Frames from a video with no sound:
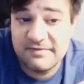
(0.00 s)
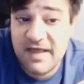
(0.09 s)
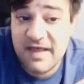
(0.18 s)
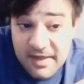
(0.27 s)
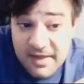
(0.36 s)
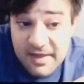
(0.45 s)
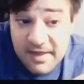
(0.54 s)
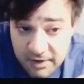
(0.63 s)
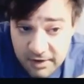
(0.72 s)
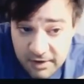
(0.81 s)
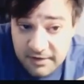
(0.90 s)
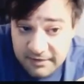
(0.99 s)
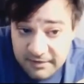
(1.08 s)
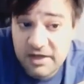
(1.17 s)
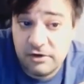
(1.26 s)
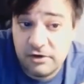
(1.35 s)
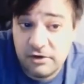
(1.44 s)
Same center of the earth
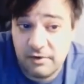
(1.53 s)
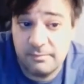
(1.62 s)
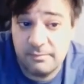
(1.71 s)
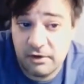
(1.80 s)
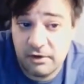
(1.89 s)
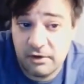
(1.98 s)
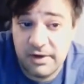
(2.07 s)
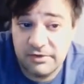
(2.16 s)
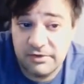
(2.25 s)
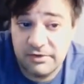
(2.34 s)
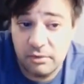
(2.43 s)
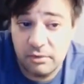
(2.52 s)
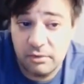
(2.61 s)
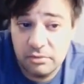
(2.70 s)
that the Hindus believe they're going to.